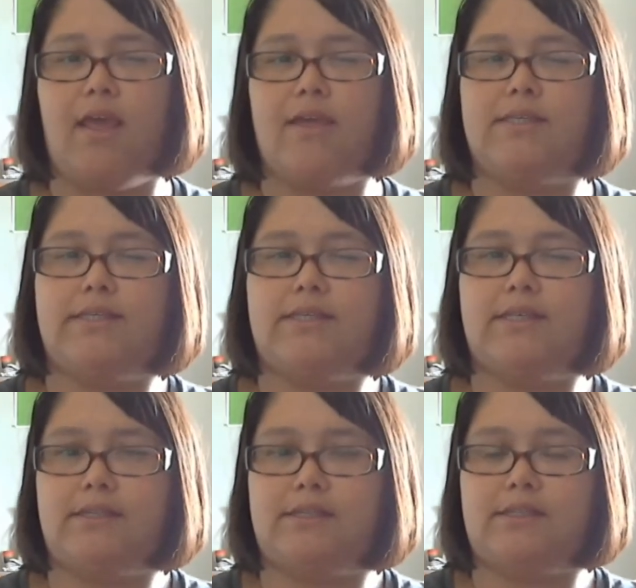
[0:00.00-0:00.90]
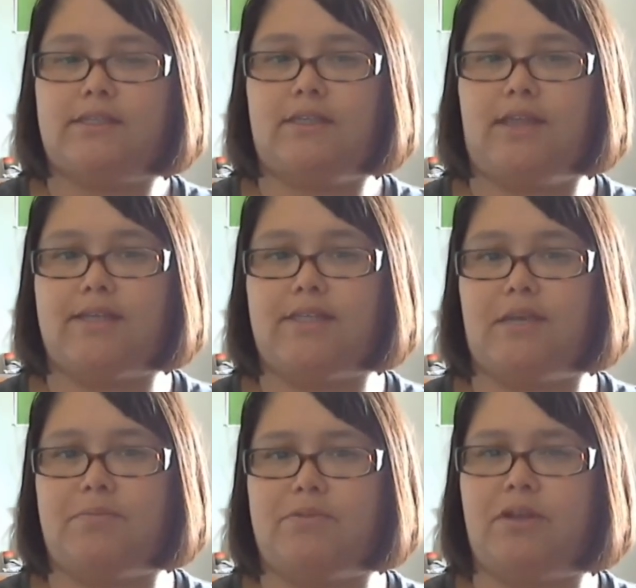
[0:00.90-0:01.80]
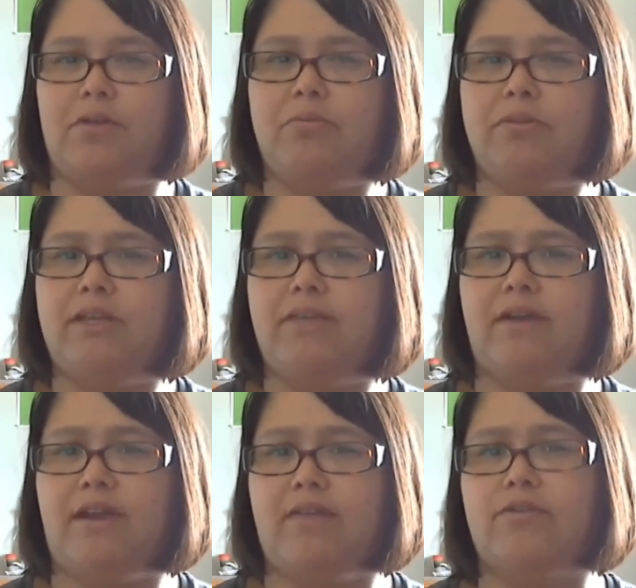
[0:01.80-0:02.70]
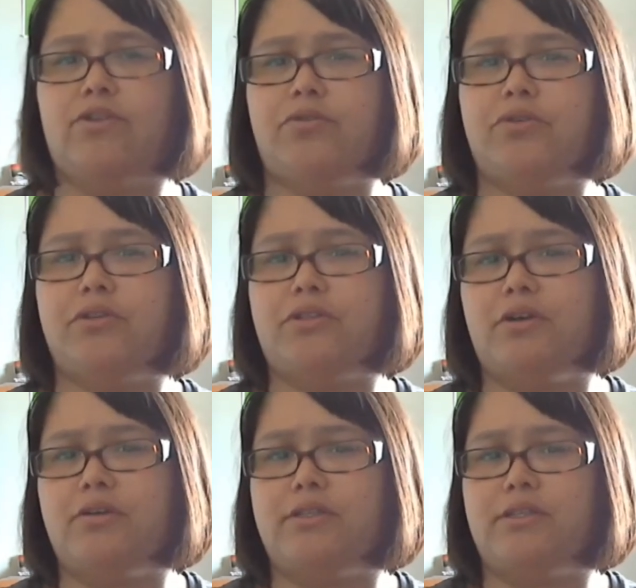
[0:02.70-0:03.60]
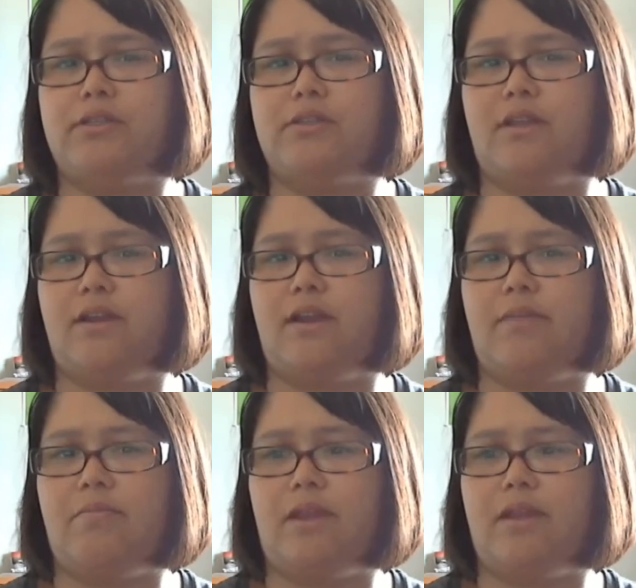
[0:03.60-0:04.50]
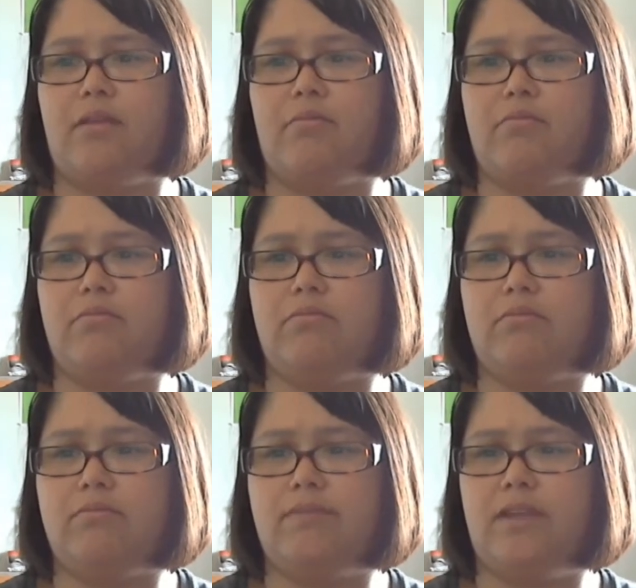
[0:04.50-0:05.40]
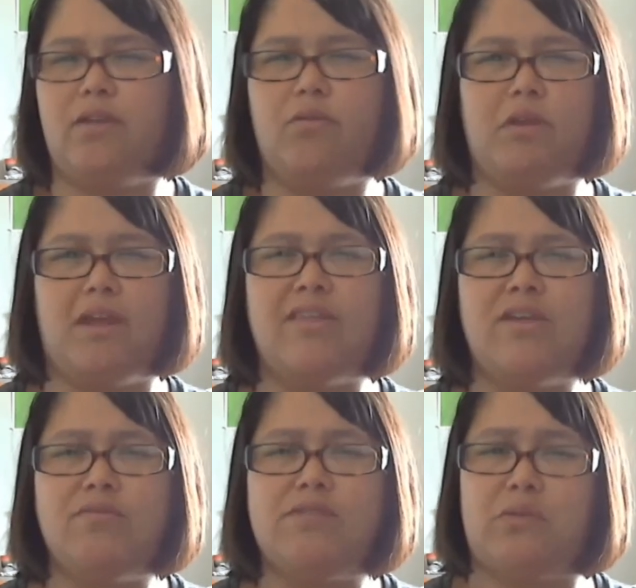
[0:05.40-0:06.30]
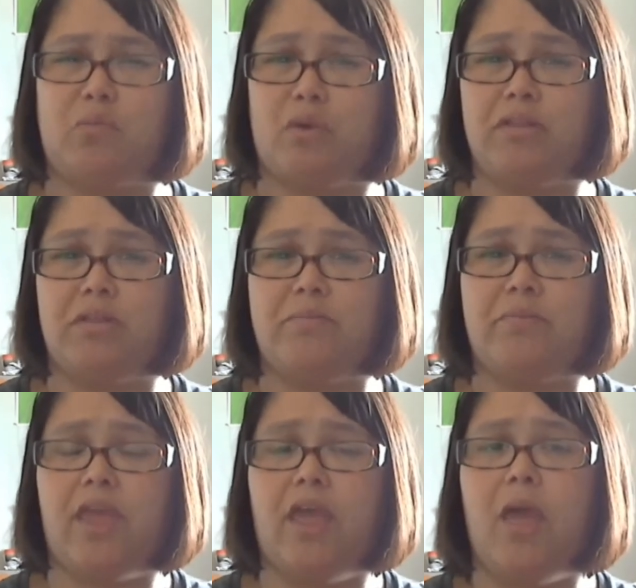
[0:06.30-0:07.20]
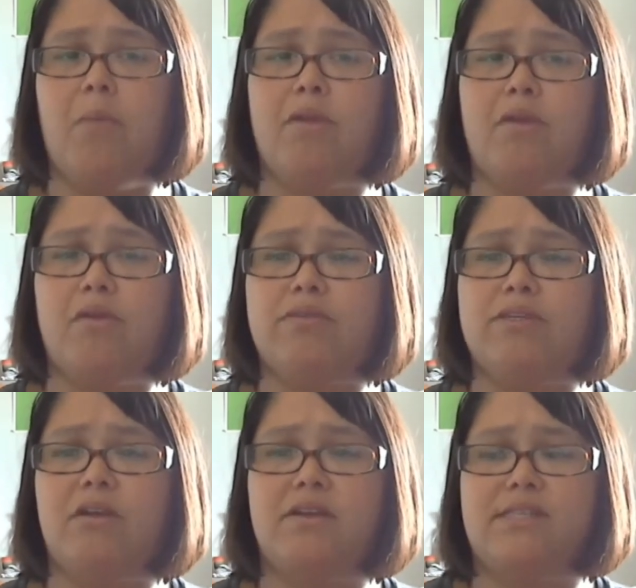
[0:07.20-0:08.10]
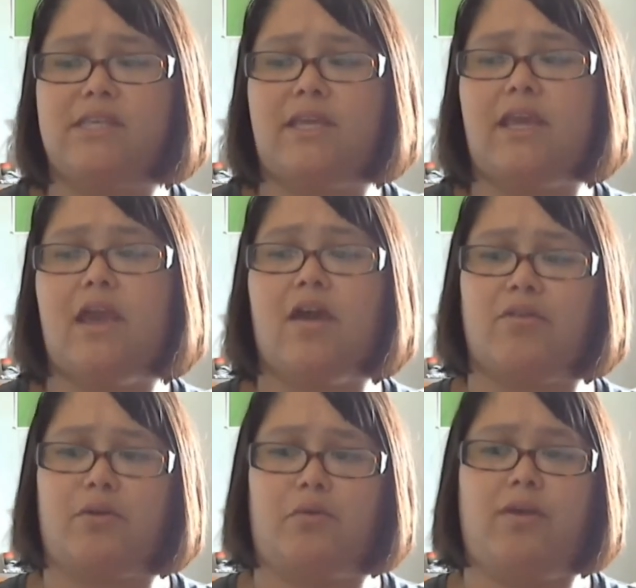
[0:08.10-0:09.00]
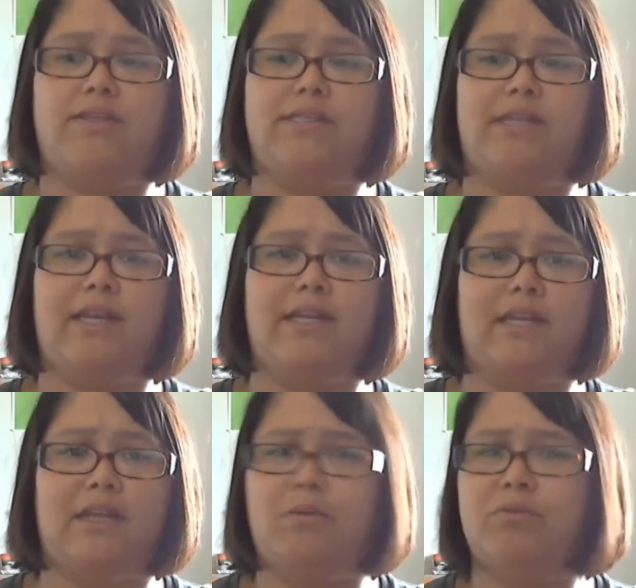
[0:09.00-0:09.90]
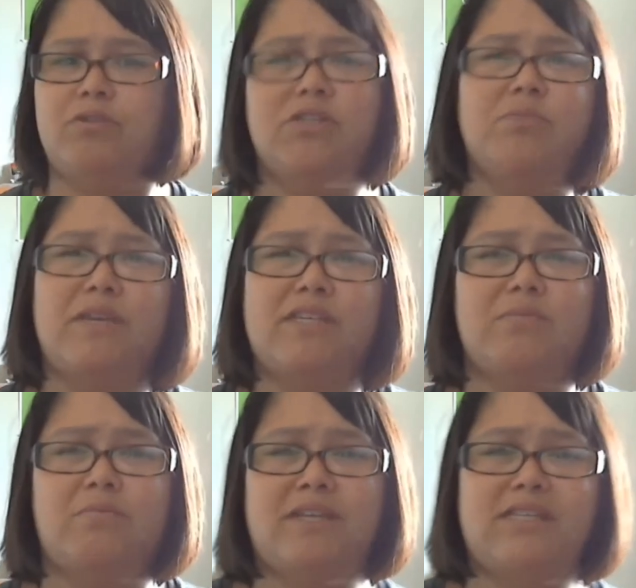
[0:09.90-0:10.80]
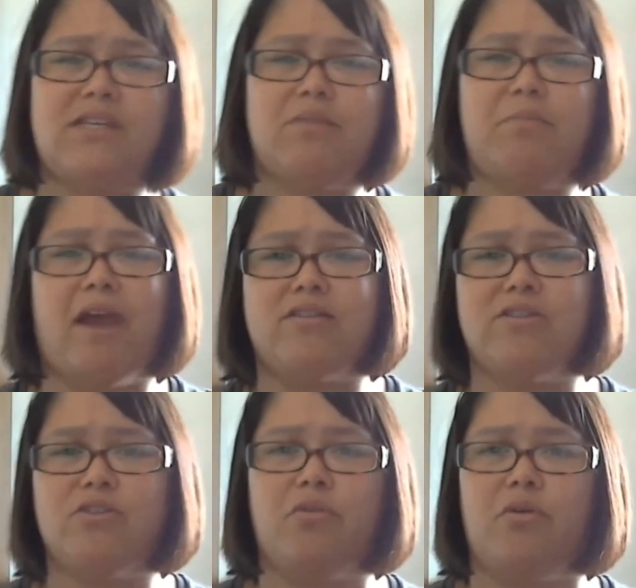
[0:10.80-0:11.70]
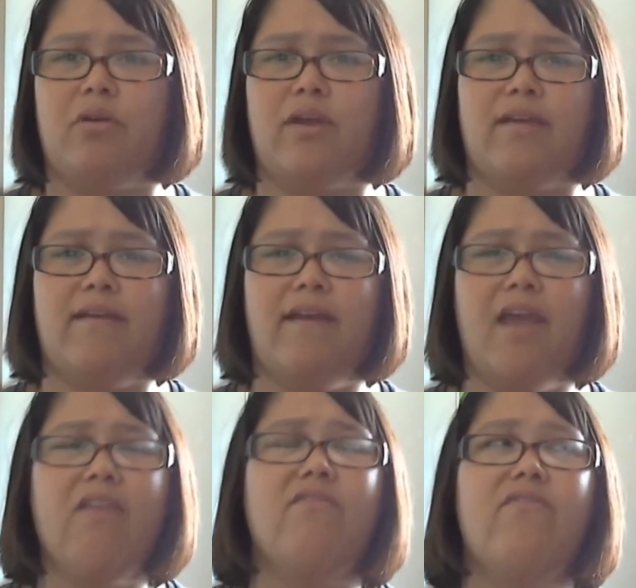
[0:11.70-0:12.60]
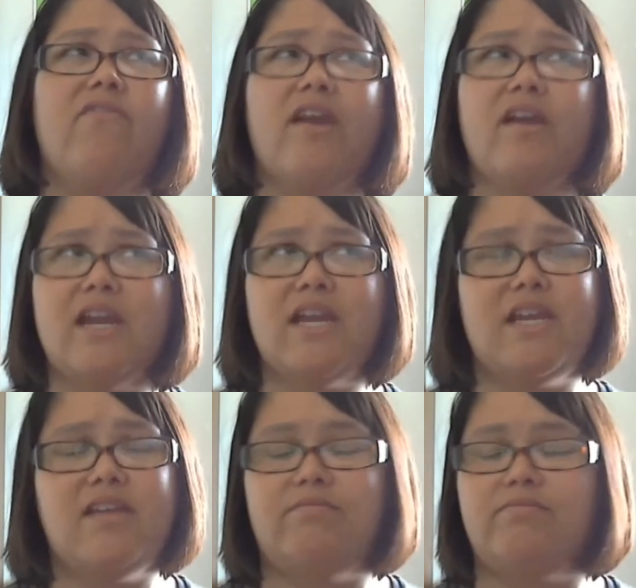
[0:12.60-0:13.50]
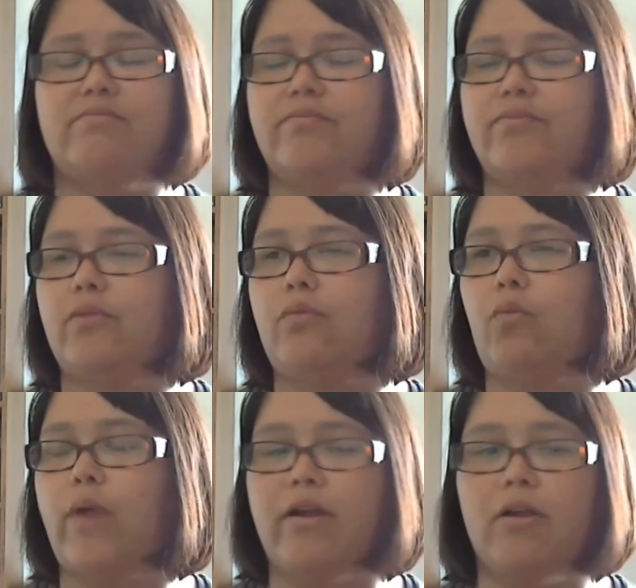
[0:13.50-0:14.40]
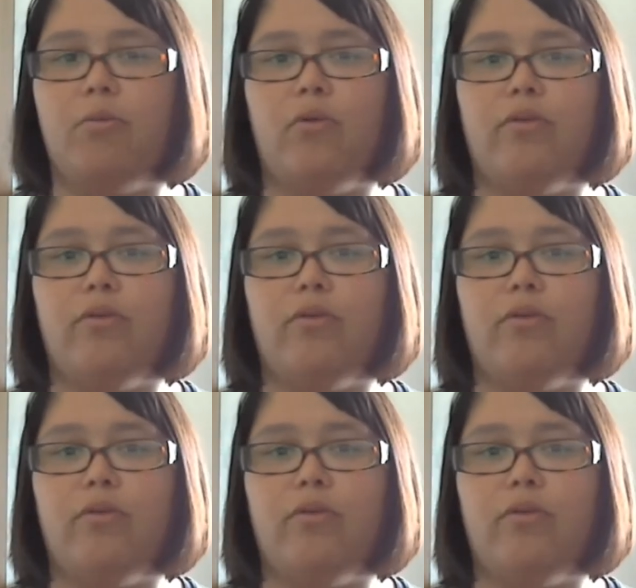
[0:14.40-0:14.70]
since the last episode. I don't believe I ever showed you the socks that I made him. I think you've seen one of them, but you did not see the other ones that I knit him. It was just basic Patton's Croix, very wearable,